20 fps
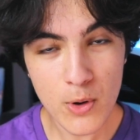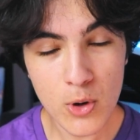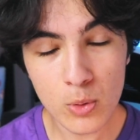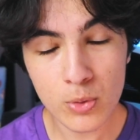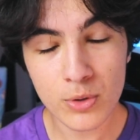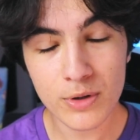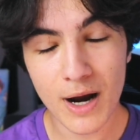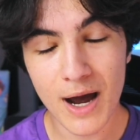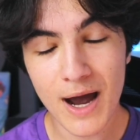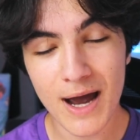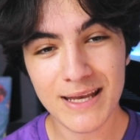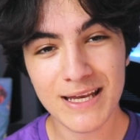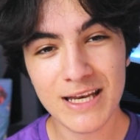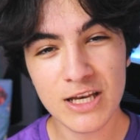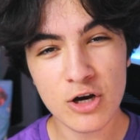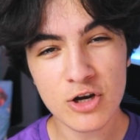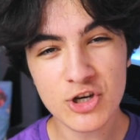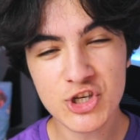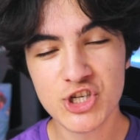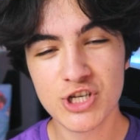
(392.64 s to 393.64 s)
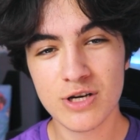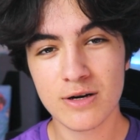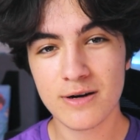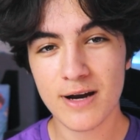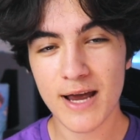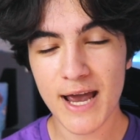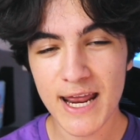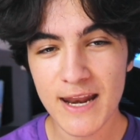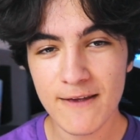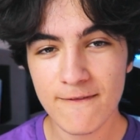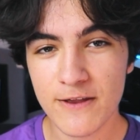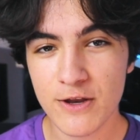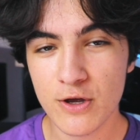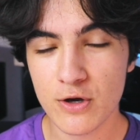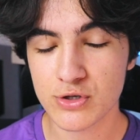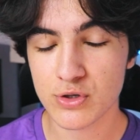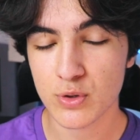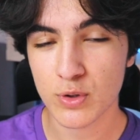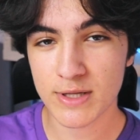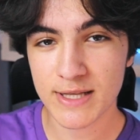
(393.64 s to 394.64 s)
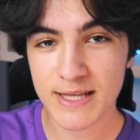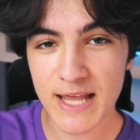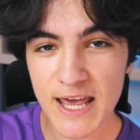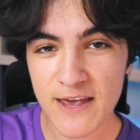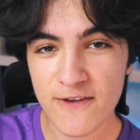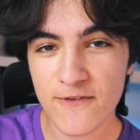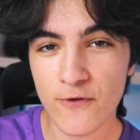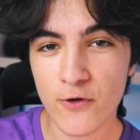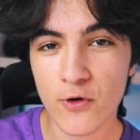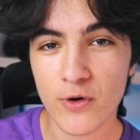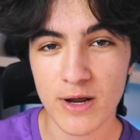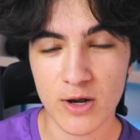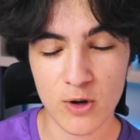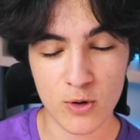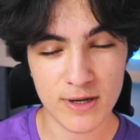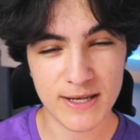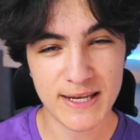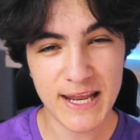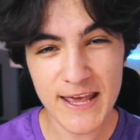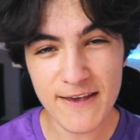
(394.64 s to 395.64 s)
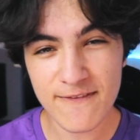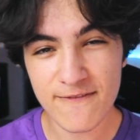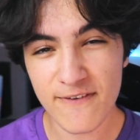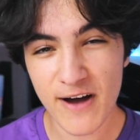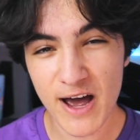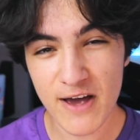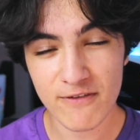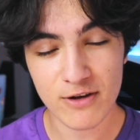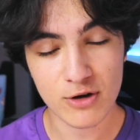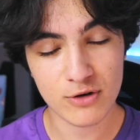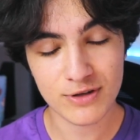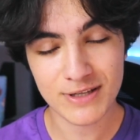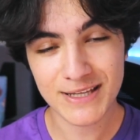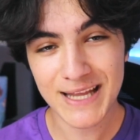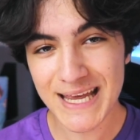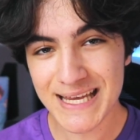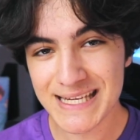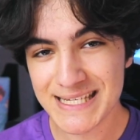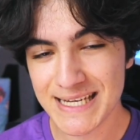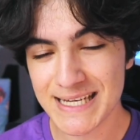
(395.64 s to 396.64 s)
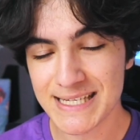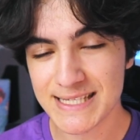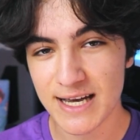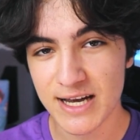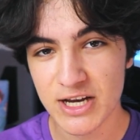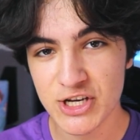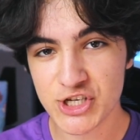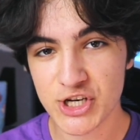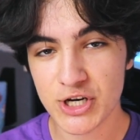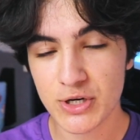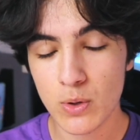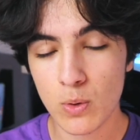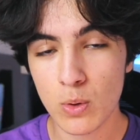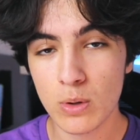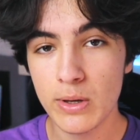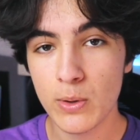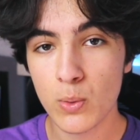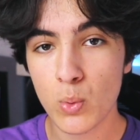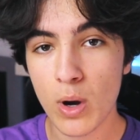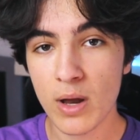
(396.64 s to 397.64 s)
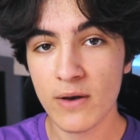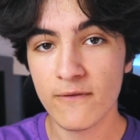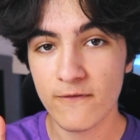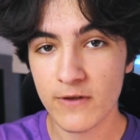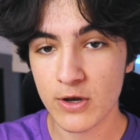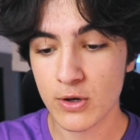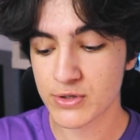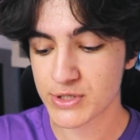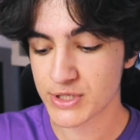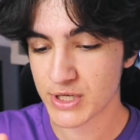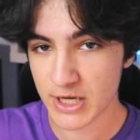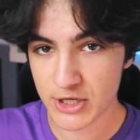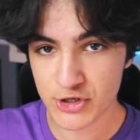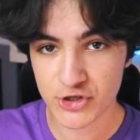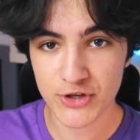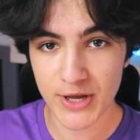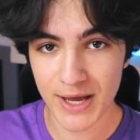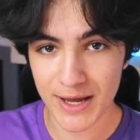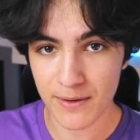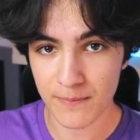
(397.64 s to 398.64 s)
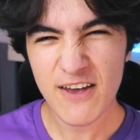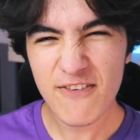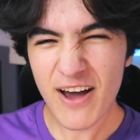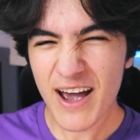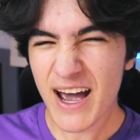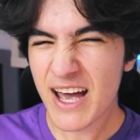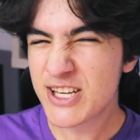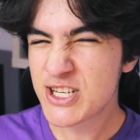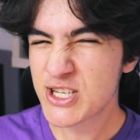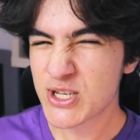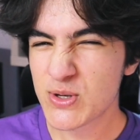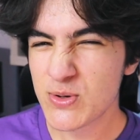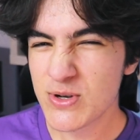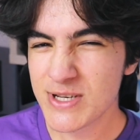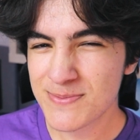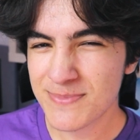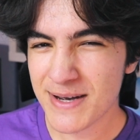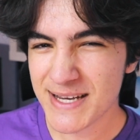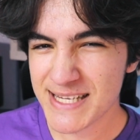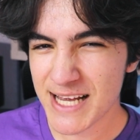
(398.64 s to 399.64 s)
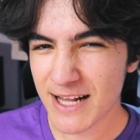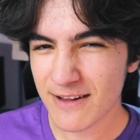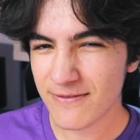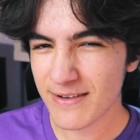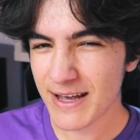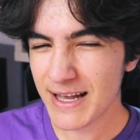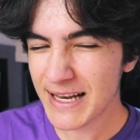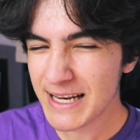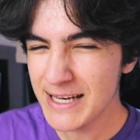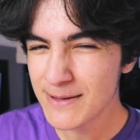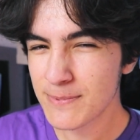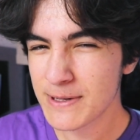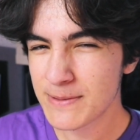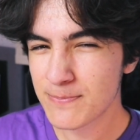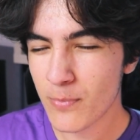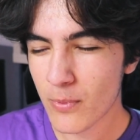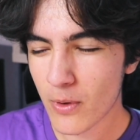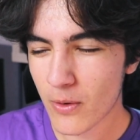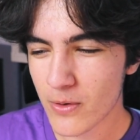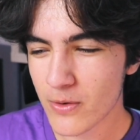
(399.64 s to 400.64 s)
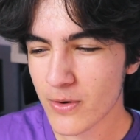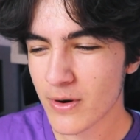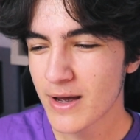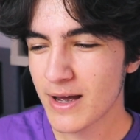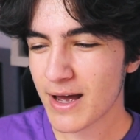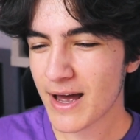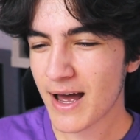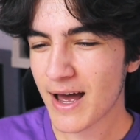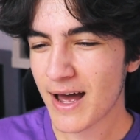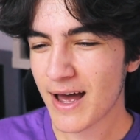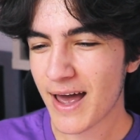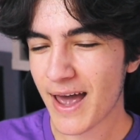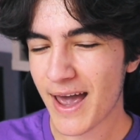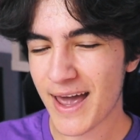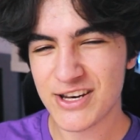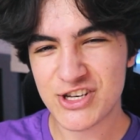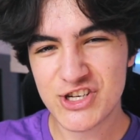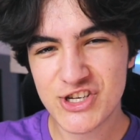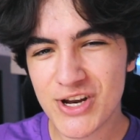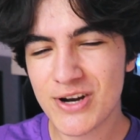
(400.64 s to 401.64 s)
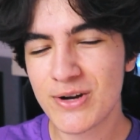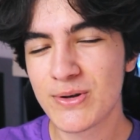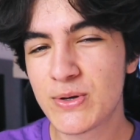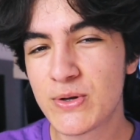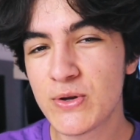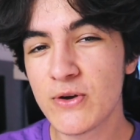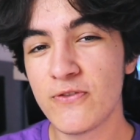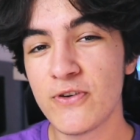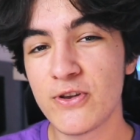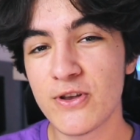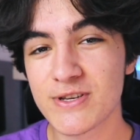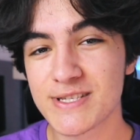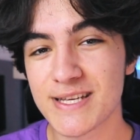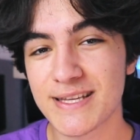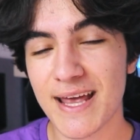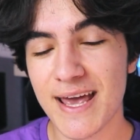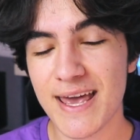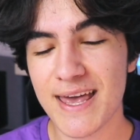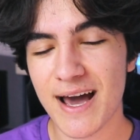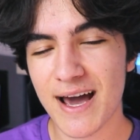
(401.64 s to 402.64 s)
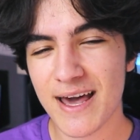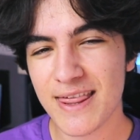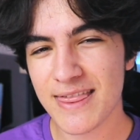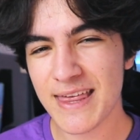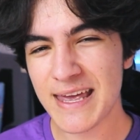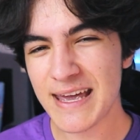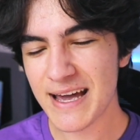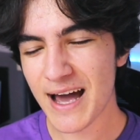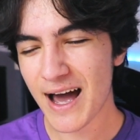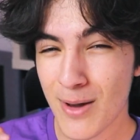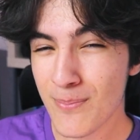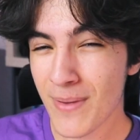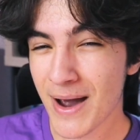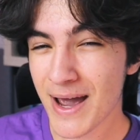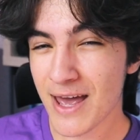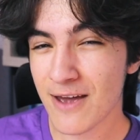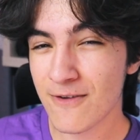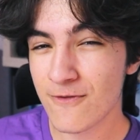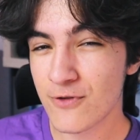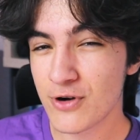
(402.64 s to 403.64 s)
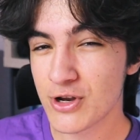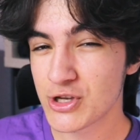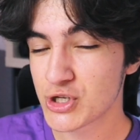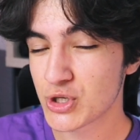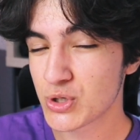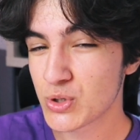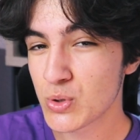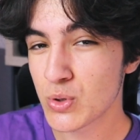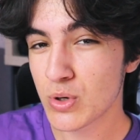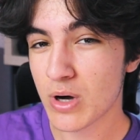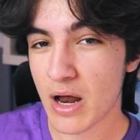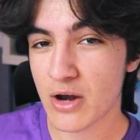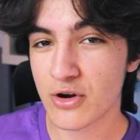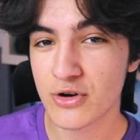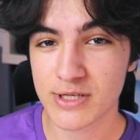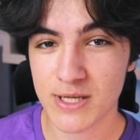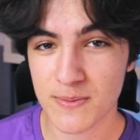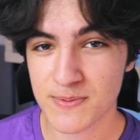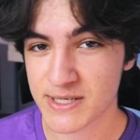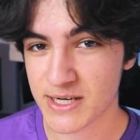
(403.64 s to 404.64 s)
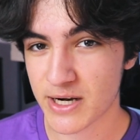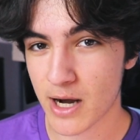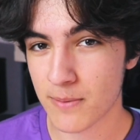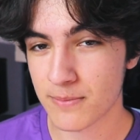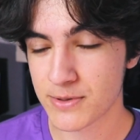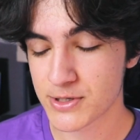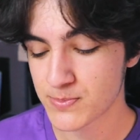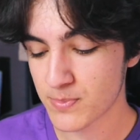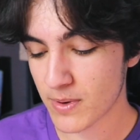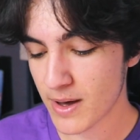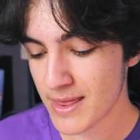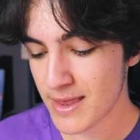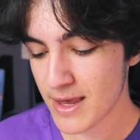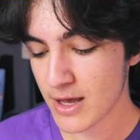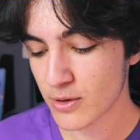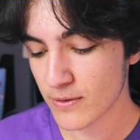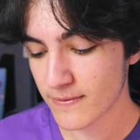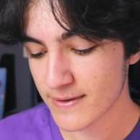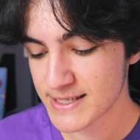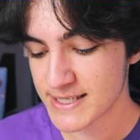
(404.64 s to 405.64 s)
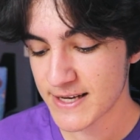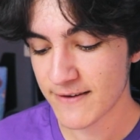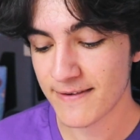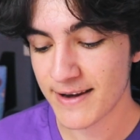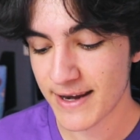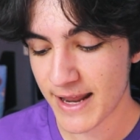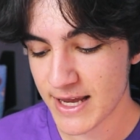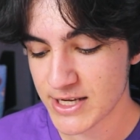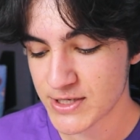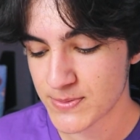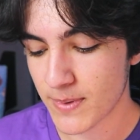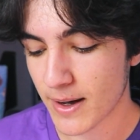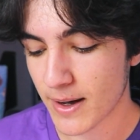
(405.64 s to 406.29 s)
Moreover, I did not share any videos on day four, and on day five and on day six I shared only one videos each day. If I had squeezed myself a little bit more and shared two videos a day, I think I might have reached two hundred subscribers by the end of the seven days,